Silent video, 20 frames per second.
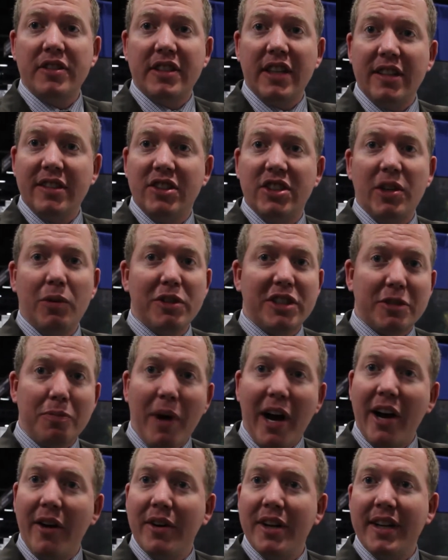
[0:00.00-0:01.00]
and she was
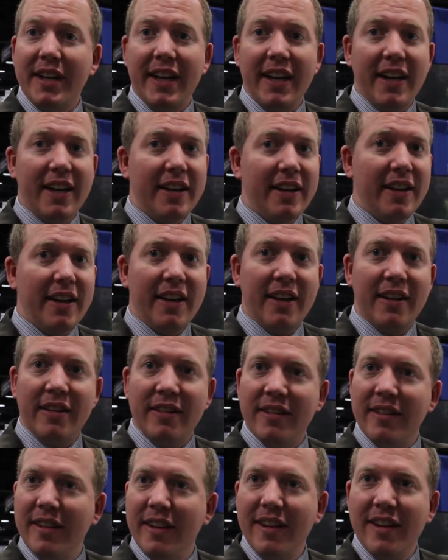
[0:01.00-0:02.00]
smiling again,
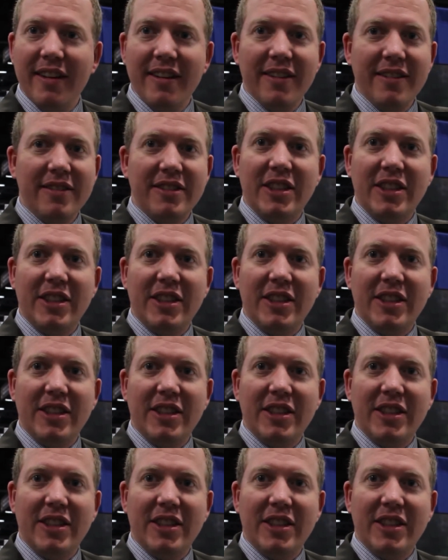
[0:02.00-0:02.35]
and